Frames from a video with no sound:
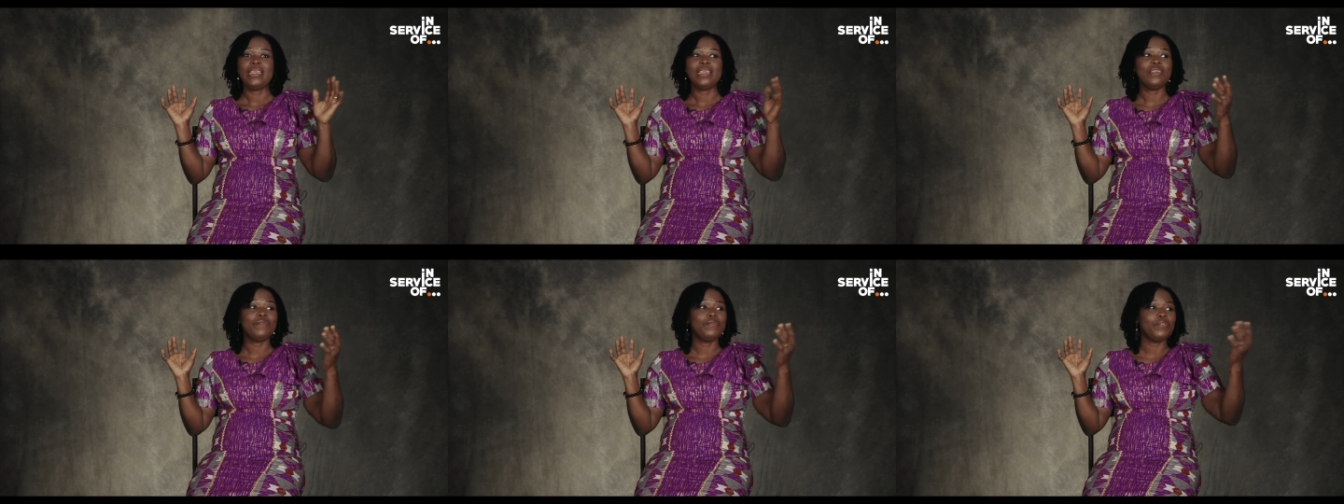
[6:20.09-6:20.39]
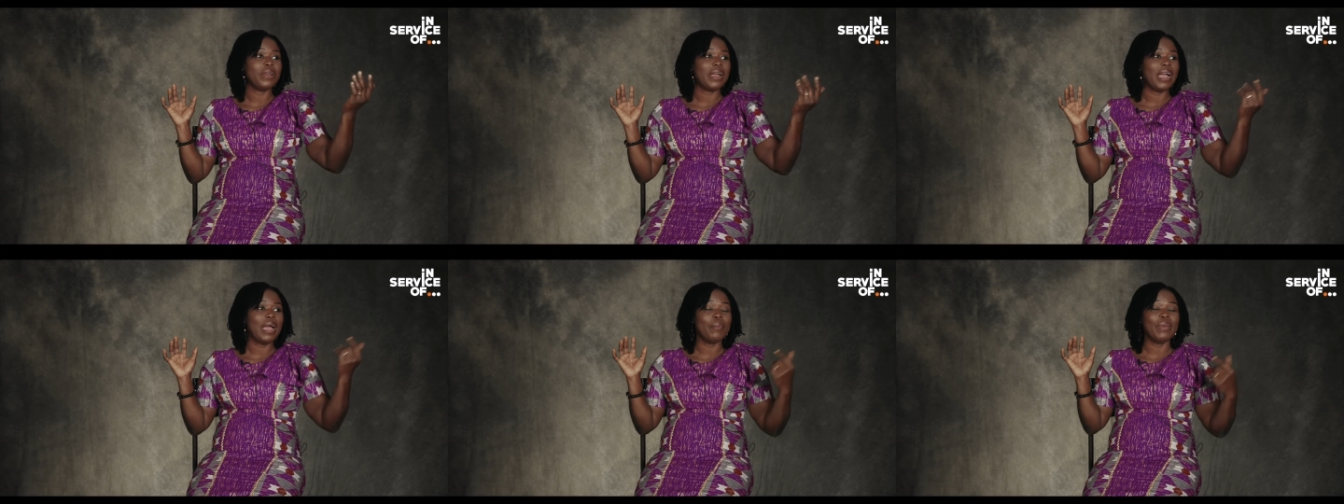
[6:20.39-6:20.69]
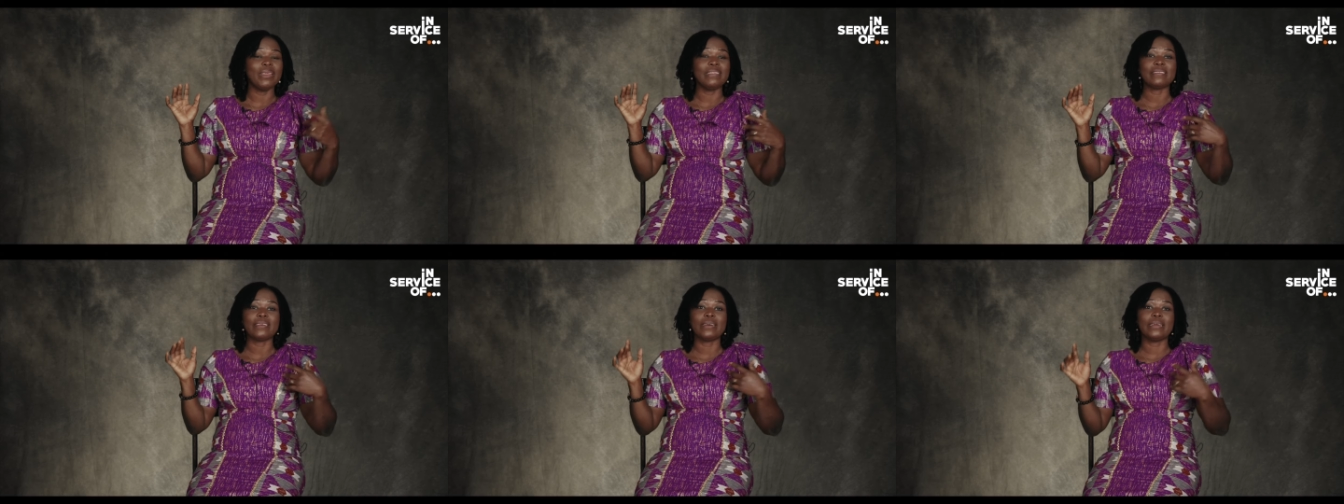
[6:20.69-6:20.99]
If you come
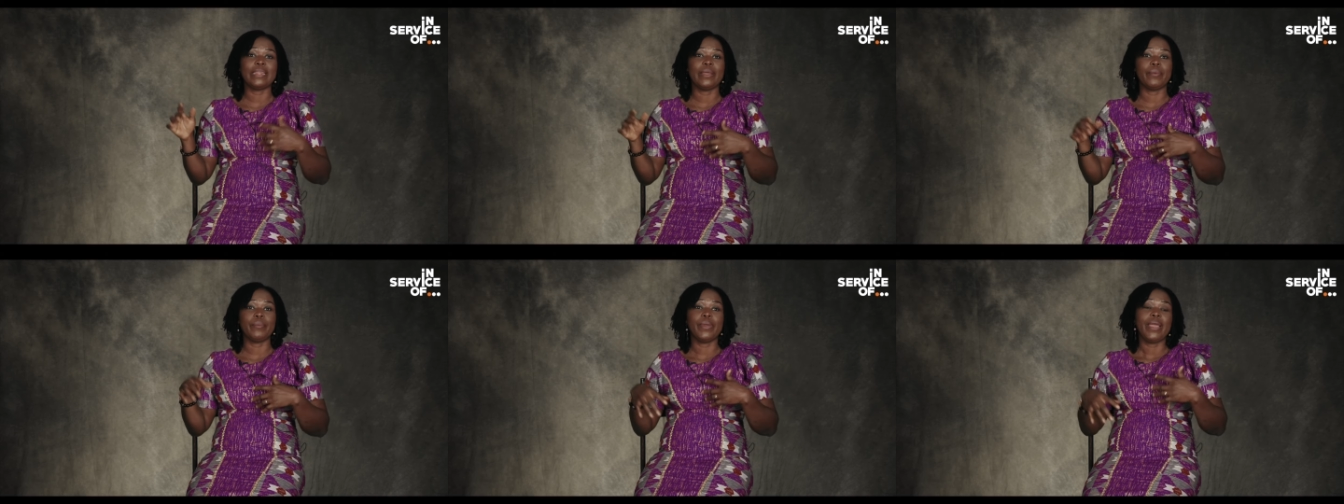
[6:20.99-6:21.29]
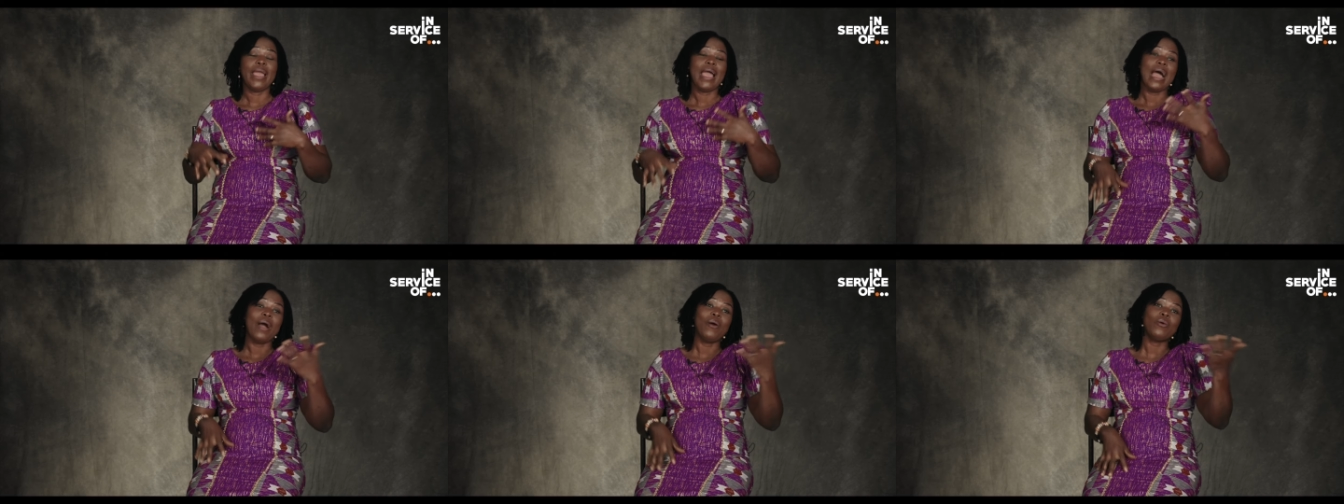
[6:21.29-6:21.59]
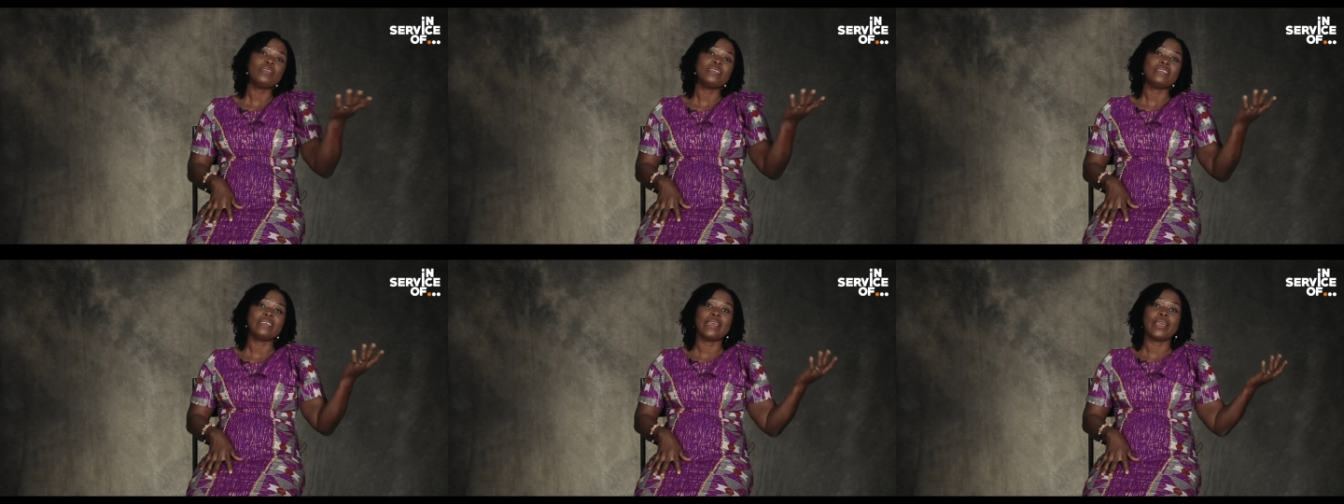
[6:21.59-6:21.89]
and tell them, I
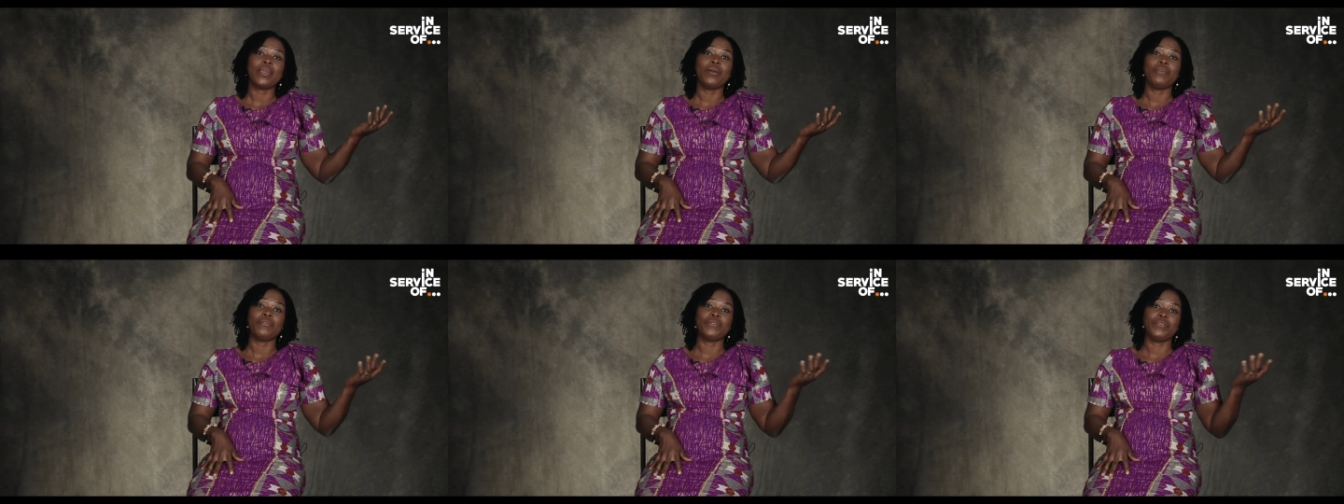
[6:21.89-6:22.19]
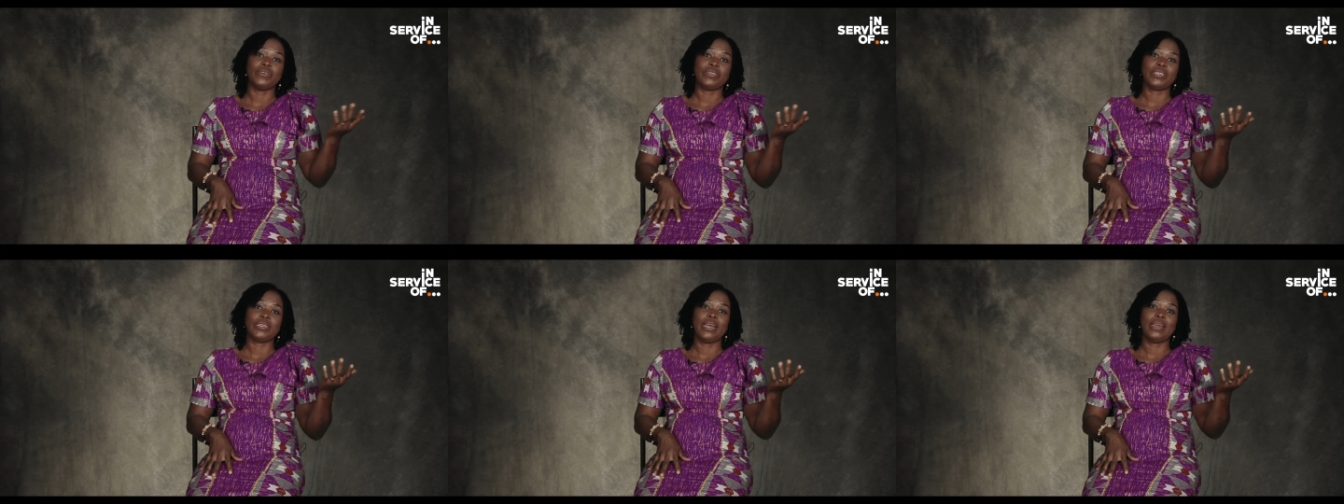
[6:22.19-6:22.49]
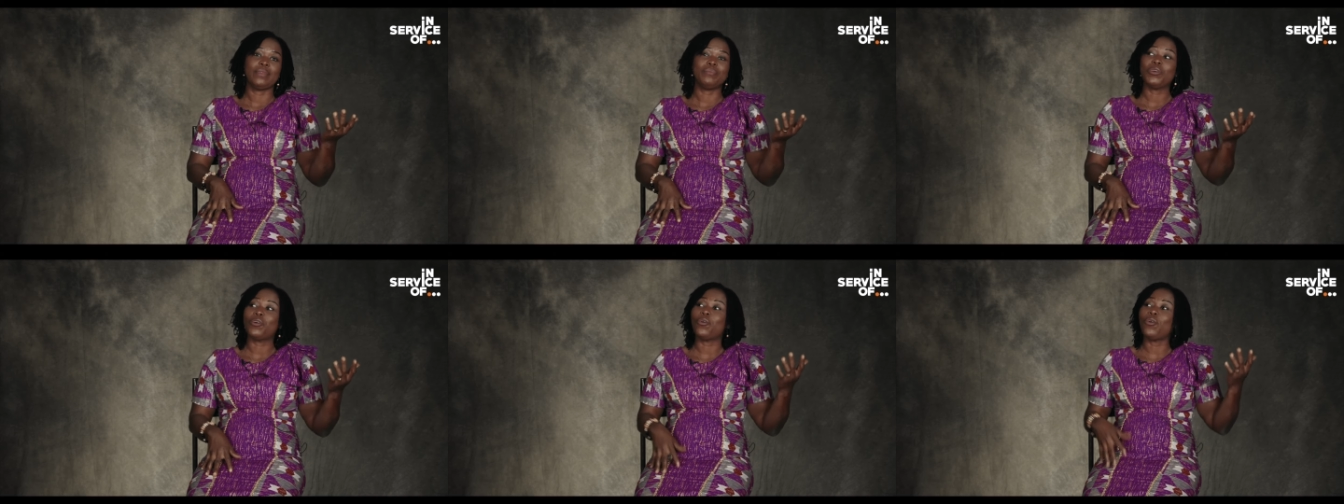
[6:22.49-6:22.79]
want to take care of your
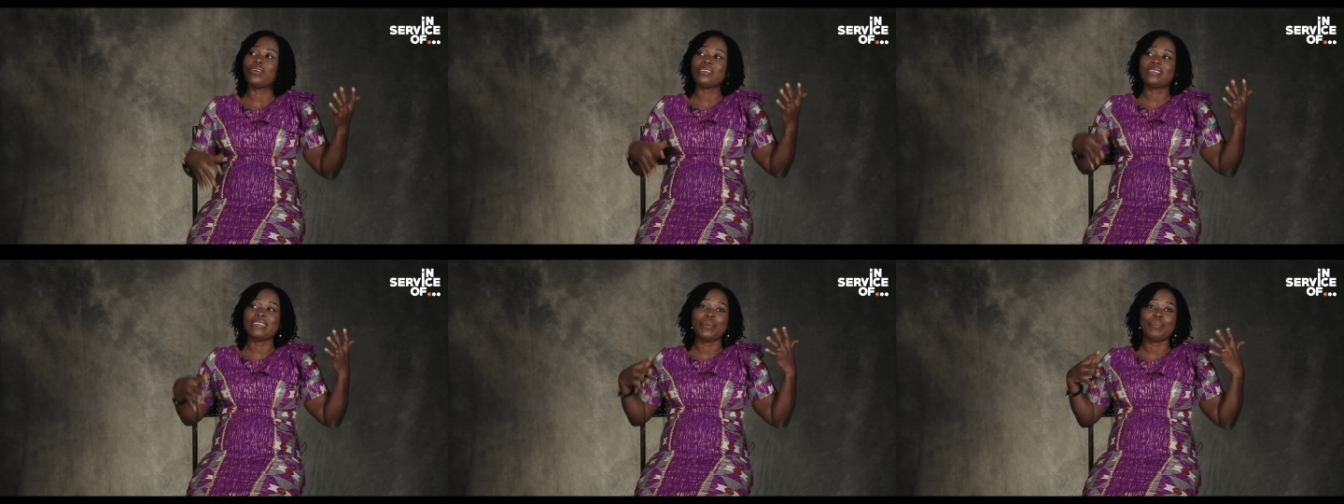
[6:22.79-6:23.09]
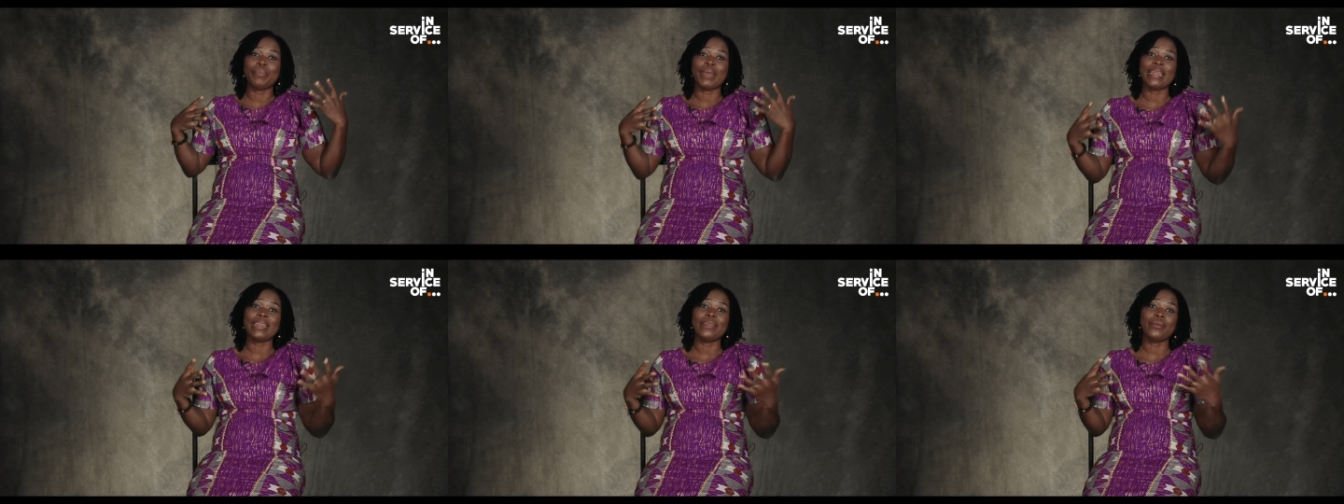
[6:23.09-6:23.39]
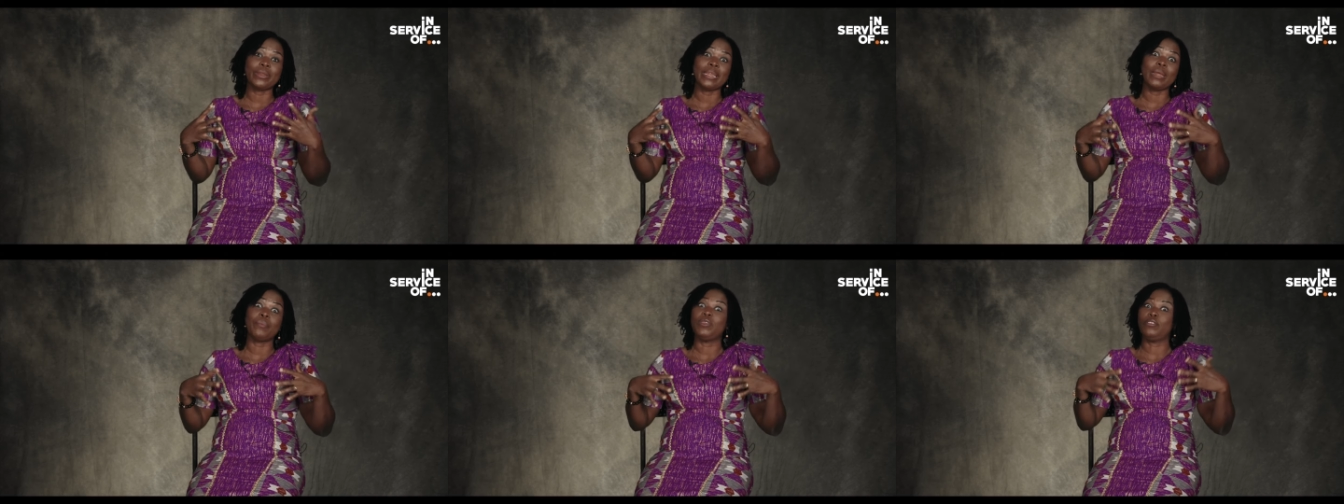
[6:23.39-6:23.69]
child, because the burden
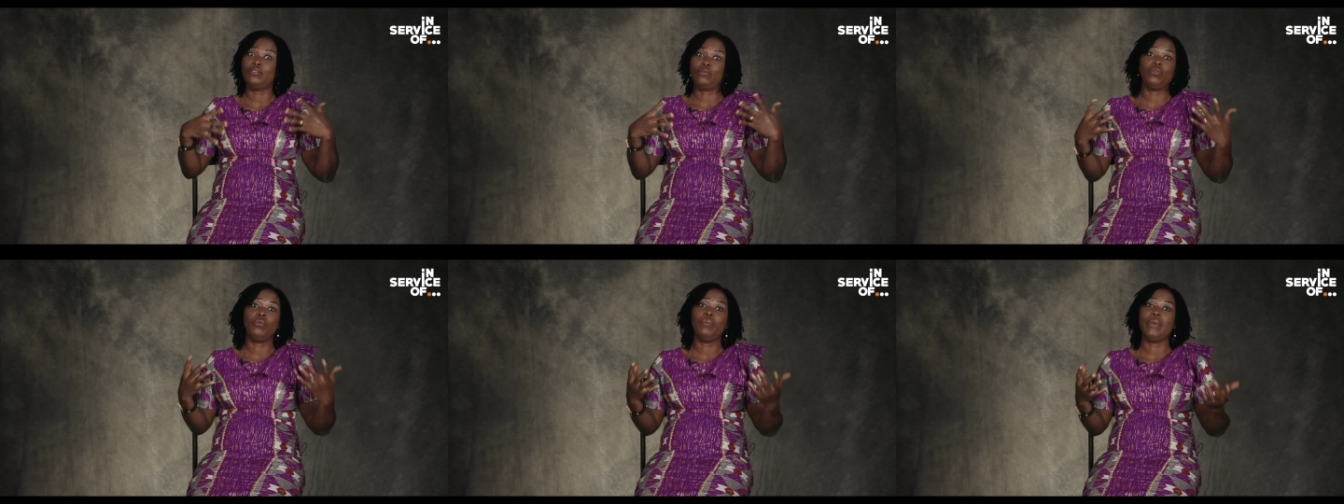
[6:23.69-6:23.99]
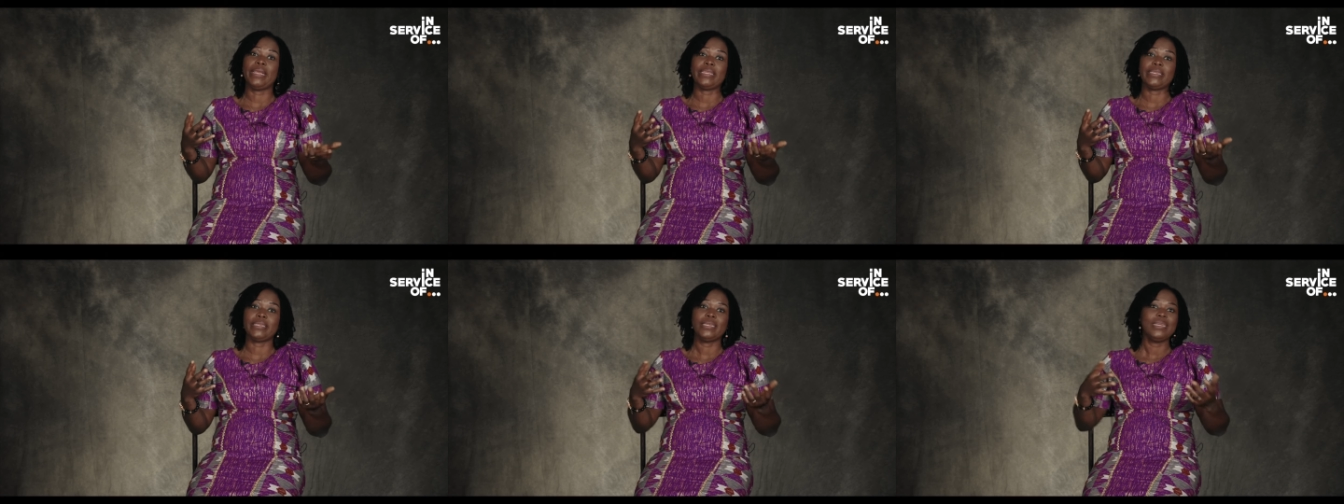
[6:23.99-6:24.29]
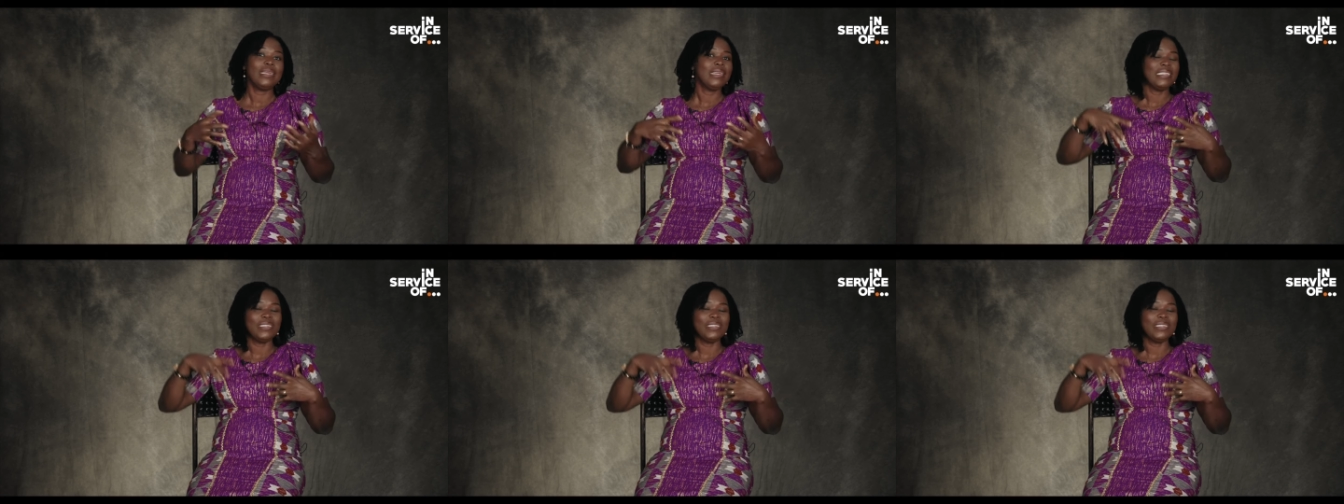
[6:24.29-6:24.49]
on them is too much,